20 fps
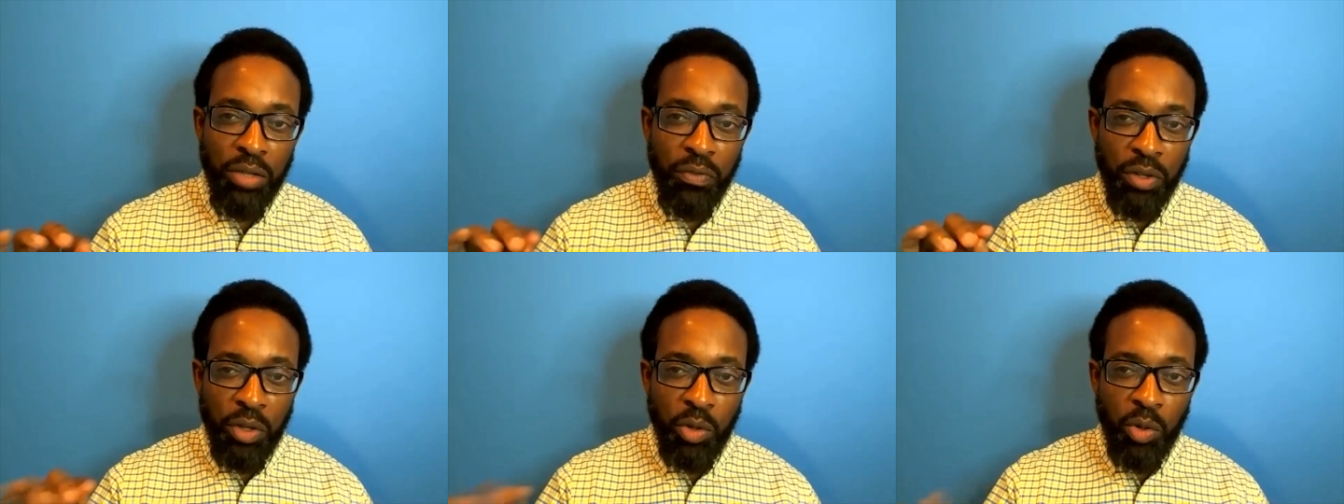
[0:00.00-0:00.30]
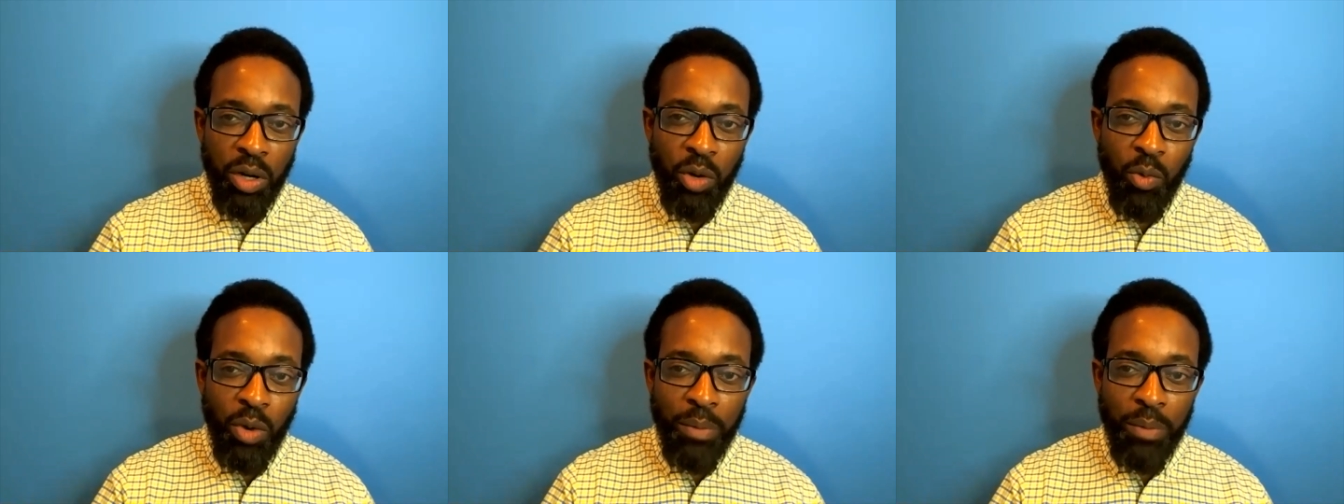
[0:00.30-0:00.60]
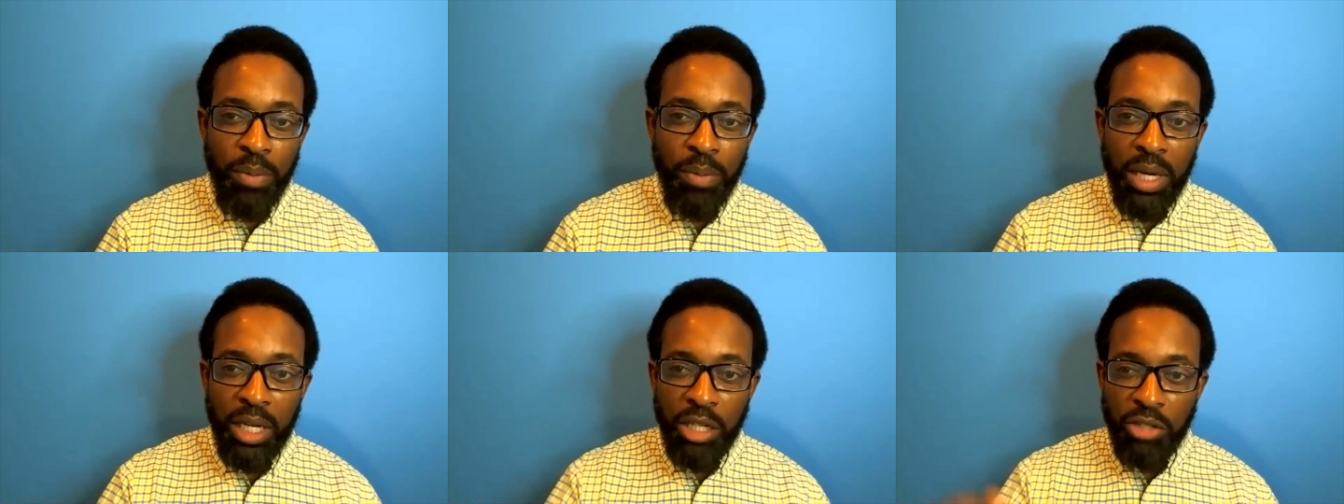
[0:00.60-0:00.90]
If you go to our
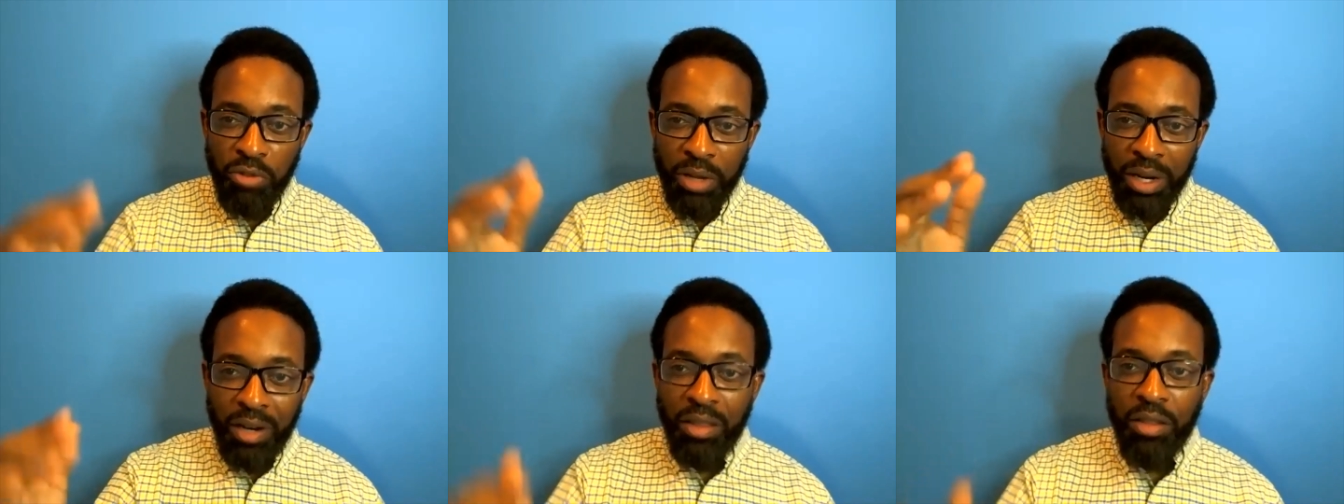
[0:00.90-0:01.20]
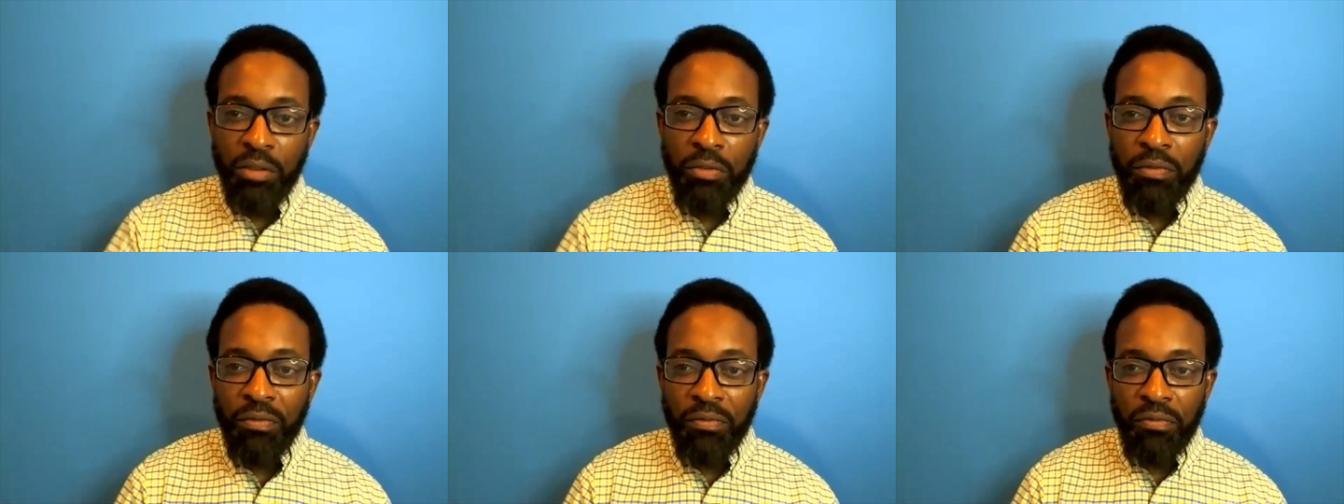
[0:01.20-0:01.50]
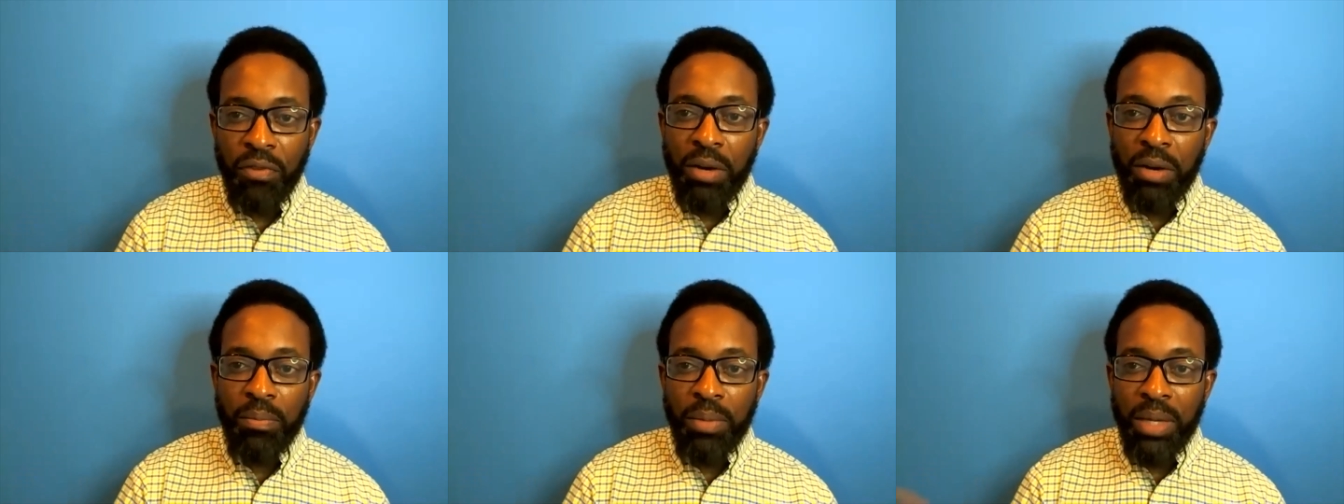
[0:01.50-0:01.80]
webpage, right on the
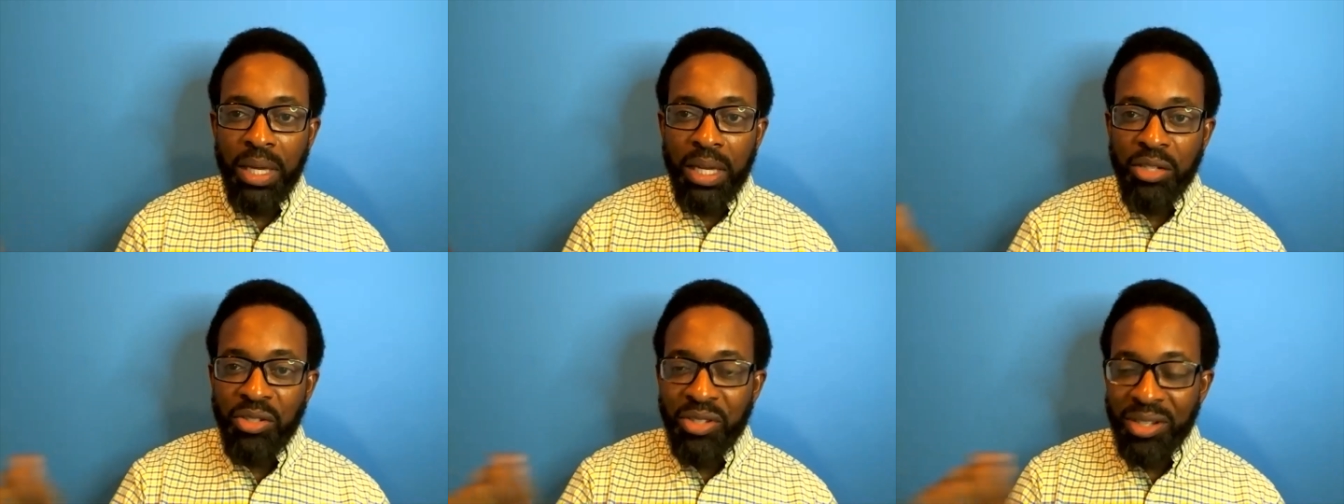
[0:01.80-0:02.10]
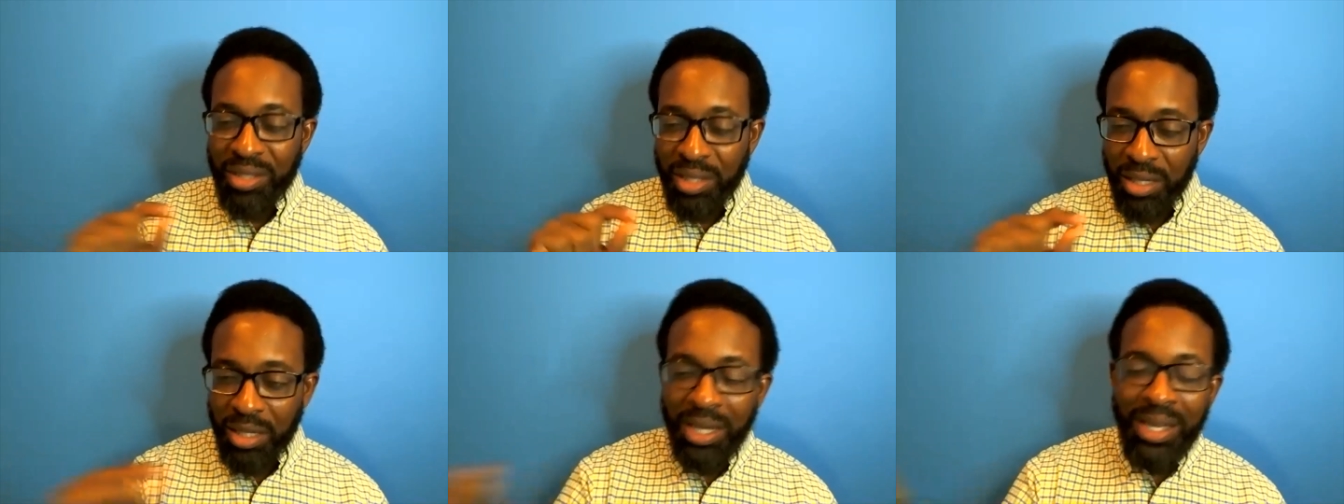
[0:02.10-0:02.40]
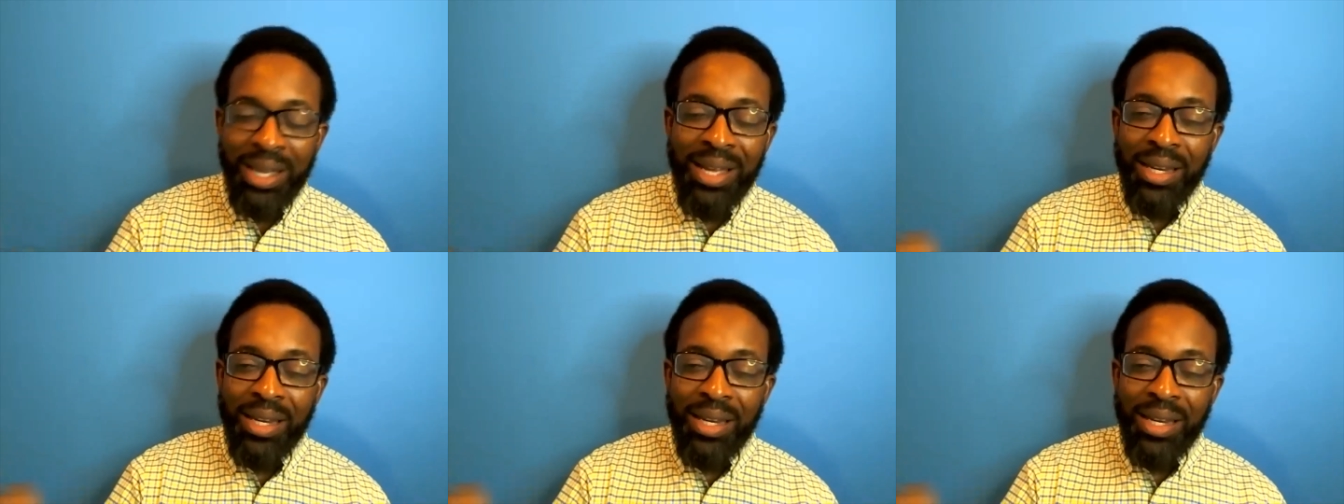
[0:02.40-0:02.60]
front page, there's a